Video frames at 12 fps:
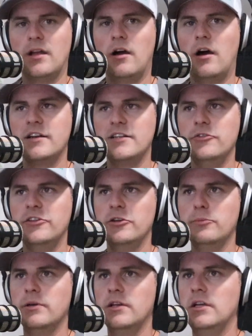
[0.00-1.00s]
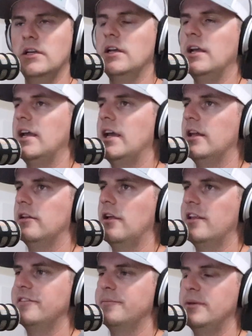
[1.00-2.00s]
on YouTube, and
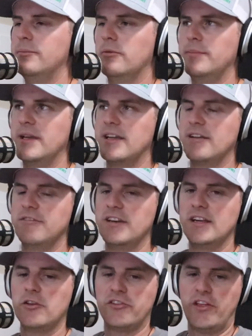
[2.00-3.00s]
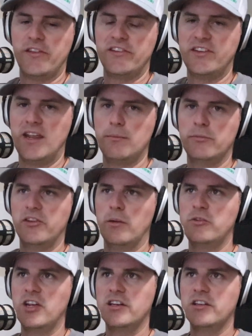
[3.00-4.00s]
lots of people making videos on the same
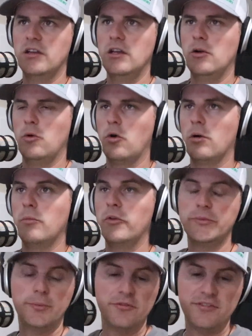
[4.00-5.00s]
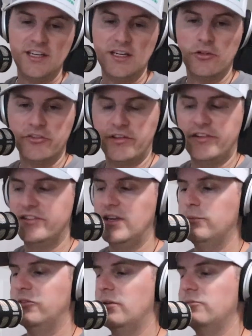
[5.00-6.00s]
subject, or multiple videos on the
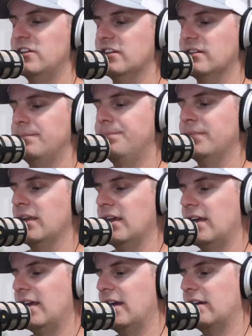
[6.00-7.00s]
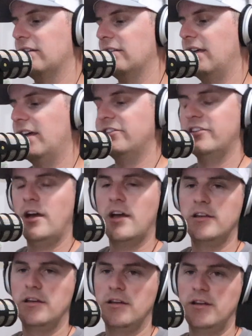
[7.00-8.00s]
same subject, and that's not
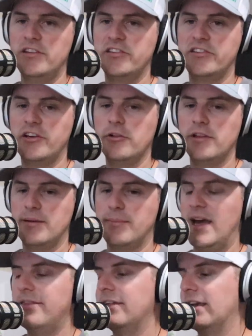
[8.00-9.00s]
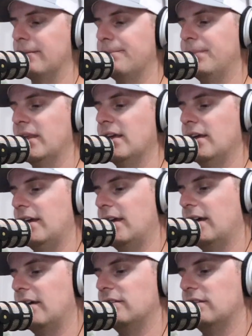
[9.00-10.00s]
necessarily a bad thing.
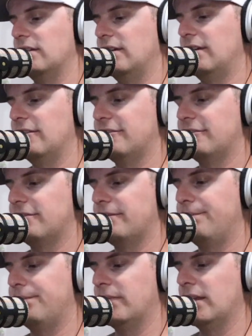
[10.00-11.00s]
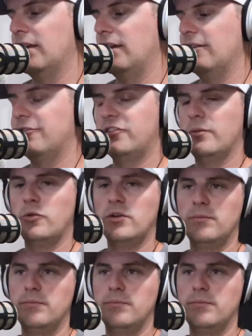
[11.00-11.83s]
And if someone